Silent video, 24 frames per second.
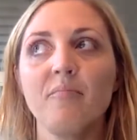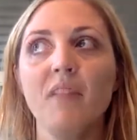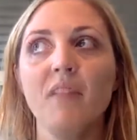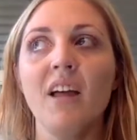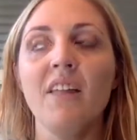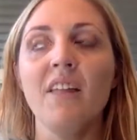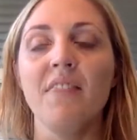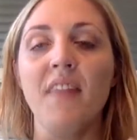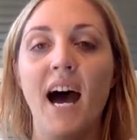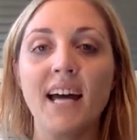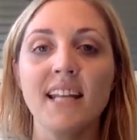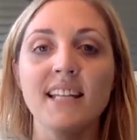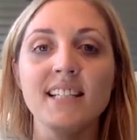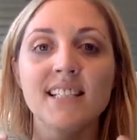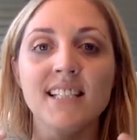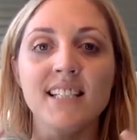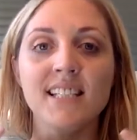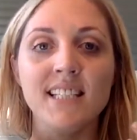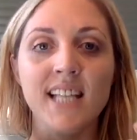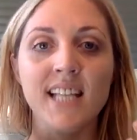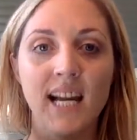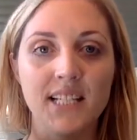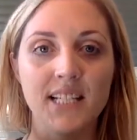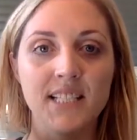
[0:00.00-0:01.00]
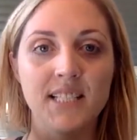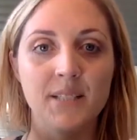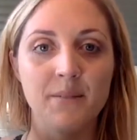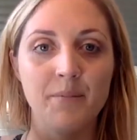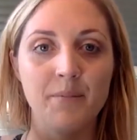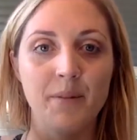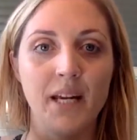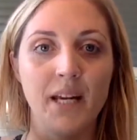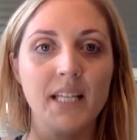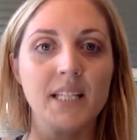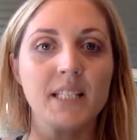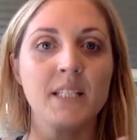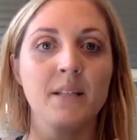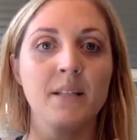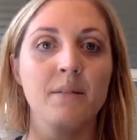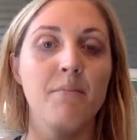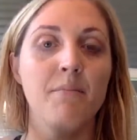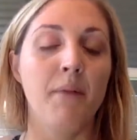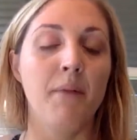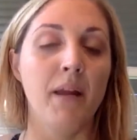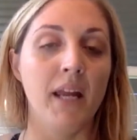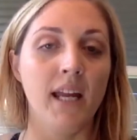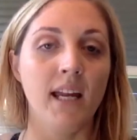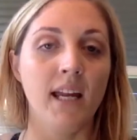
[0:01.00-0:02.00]
that is a testament to
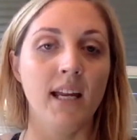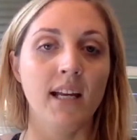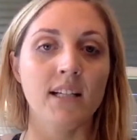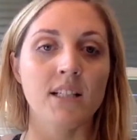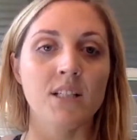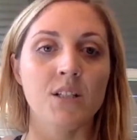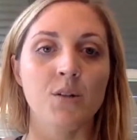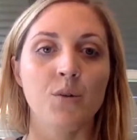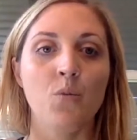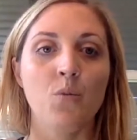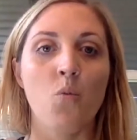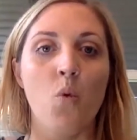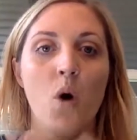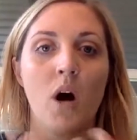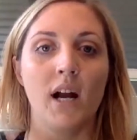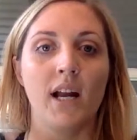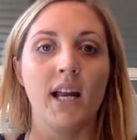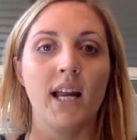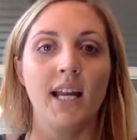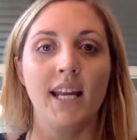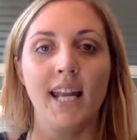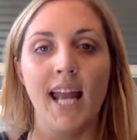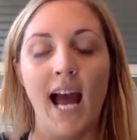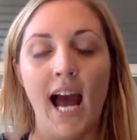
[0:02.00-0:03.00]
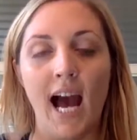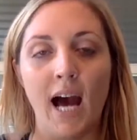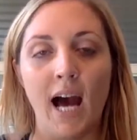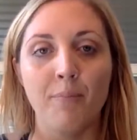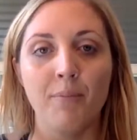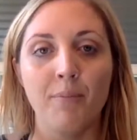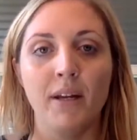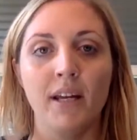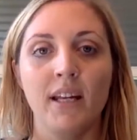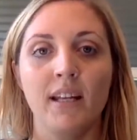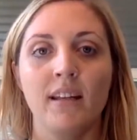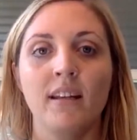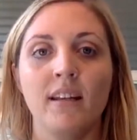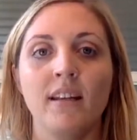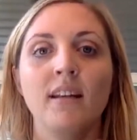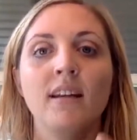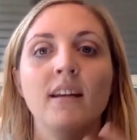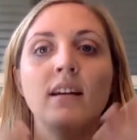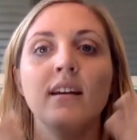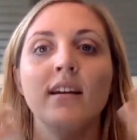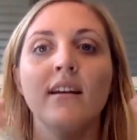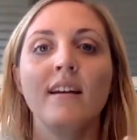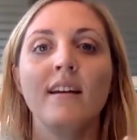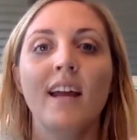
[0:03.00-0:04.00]
me to what can happen
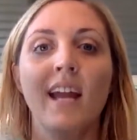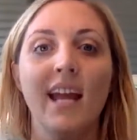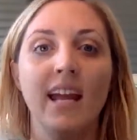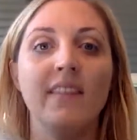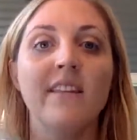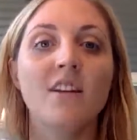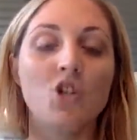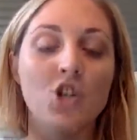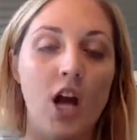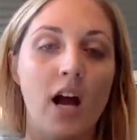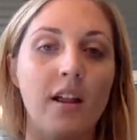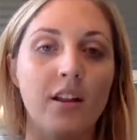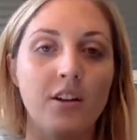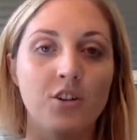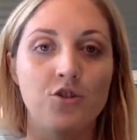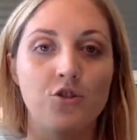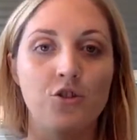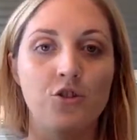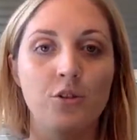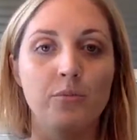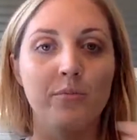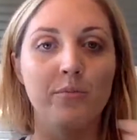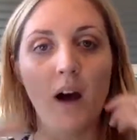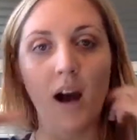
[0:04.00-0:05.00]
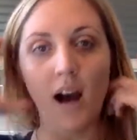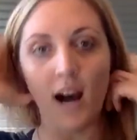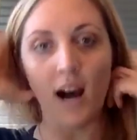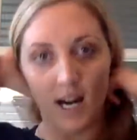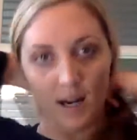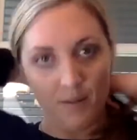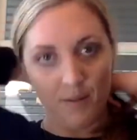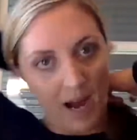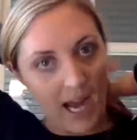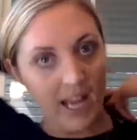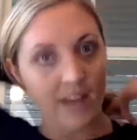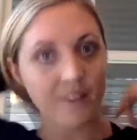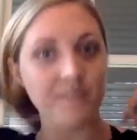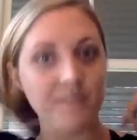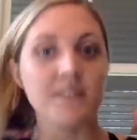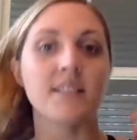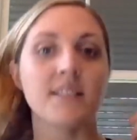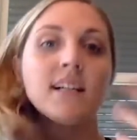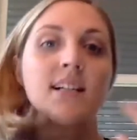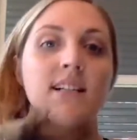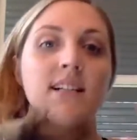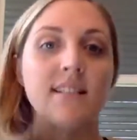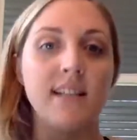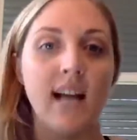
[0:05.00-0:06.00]
in the challenge group. I have
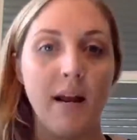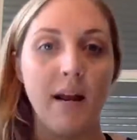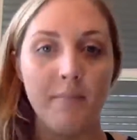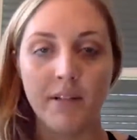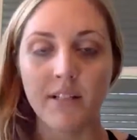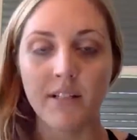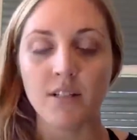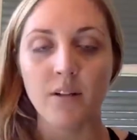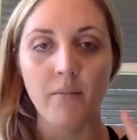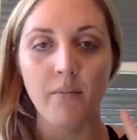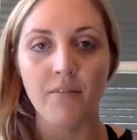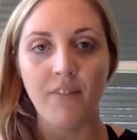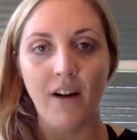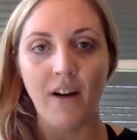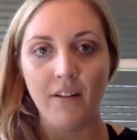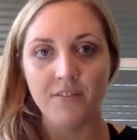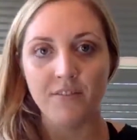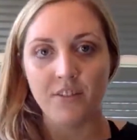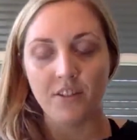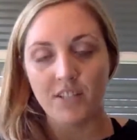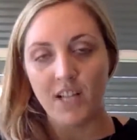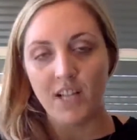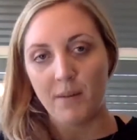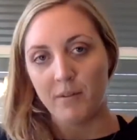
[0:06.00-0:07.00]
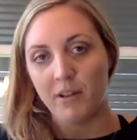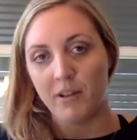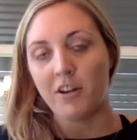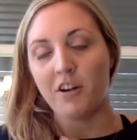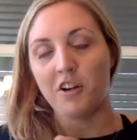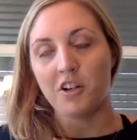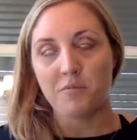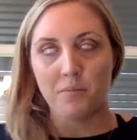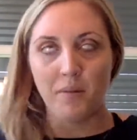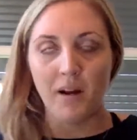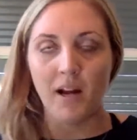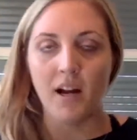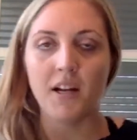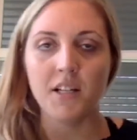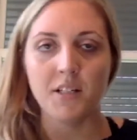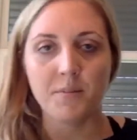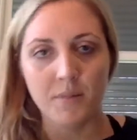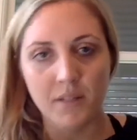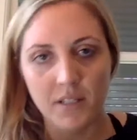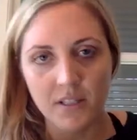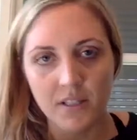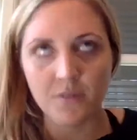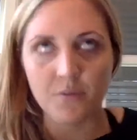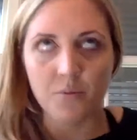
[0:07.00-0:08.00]
6 diamonds. I'm a 5-star diamond coach, but my
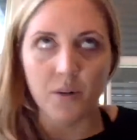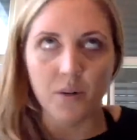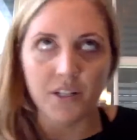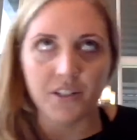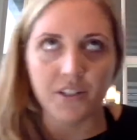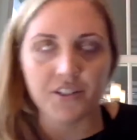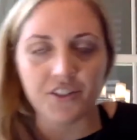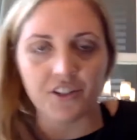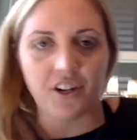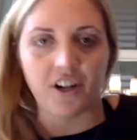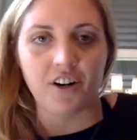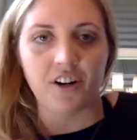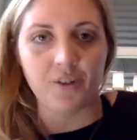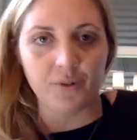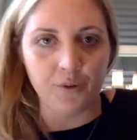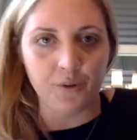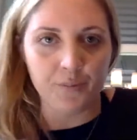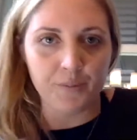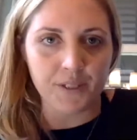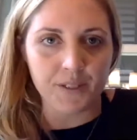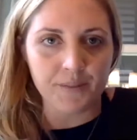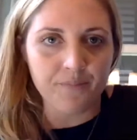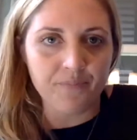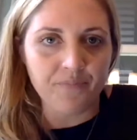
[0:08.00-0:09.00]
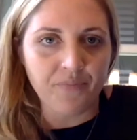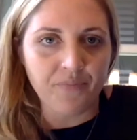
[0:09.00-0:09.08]
husband is a 1-star. Oops.